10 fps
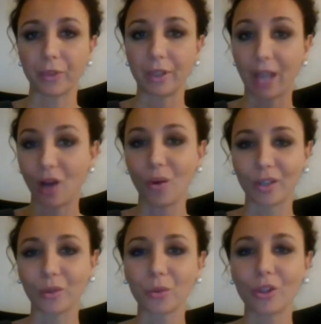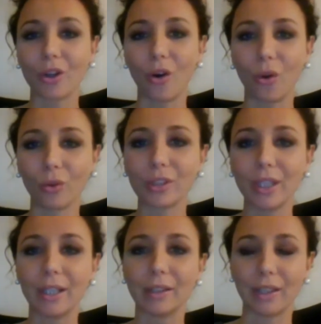now a good old
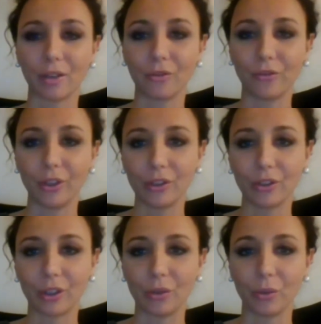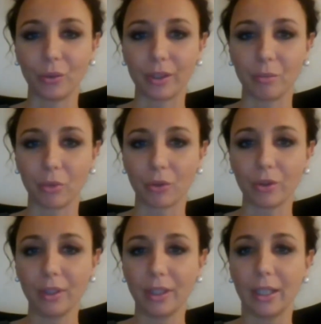Delphi in the EU
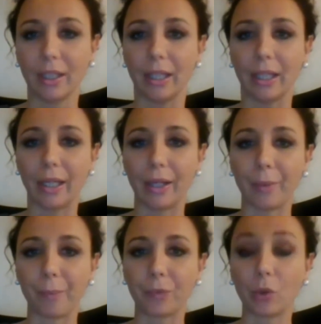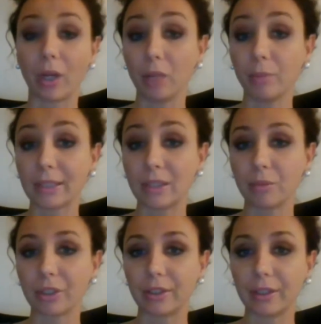anymore. To help us
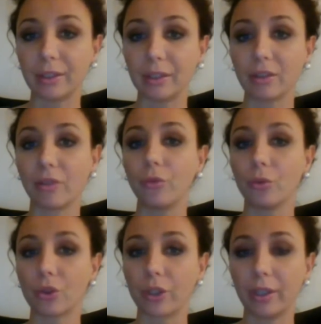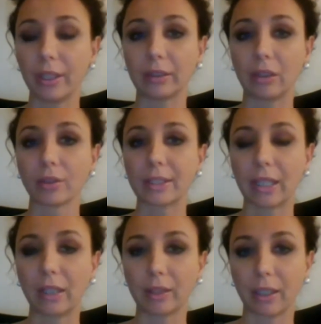in predicting the future and
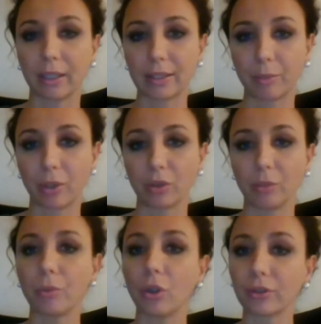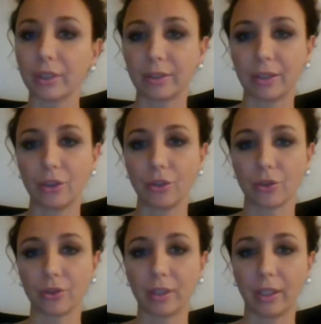consult us about important
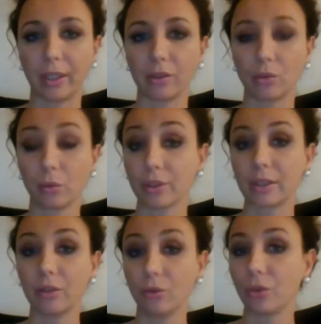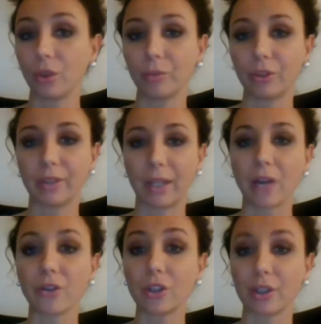decisions like it was in Europe in
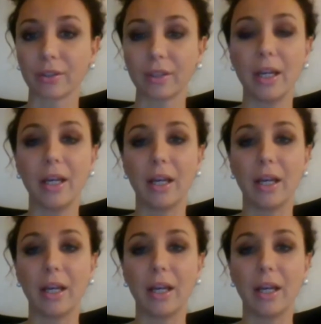the ancient